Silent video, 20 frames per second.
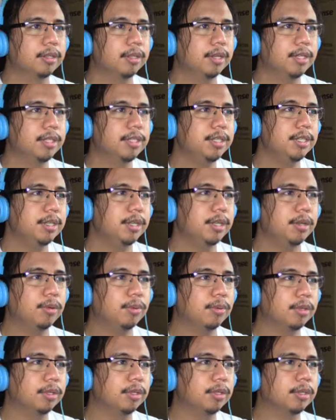Nineteen eighty
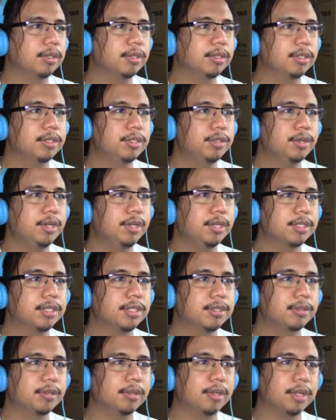one. Julia
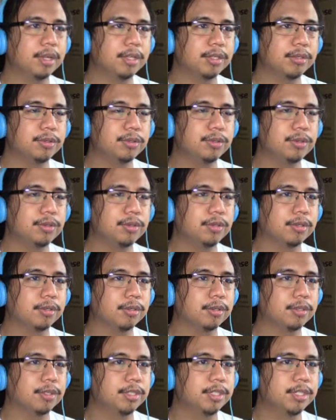still likes to draw.
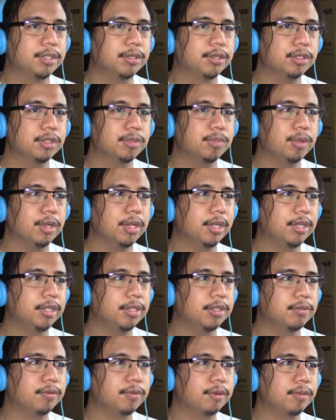She draws
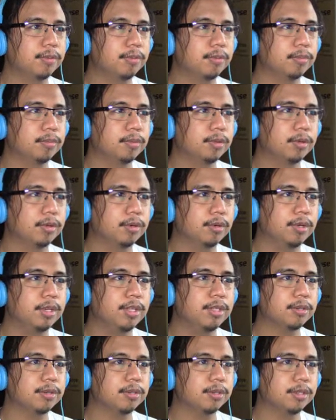plans from her
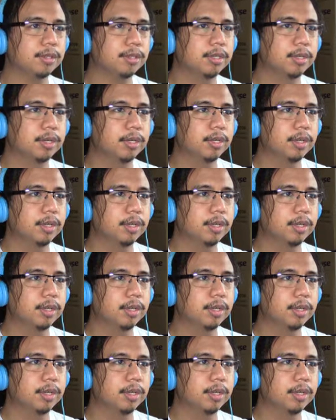research.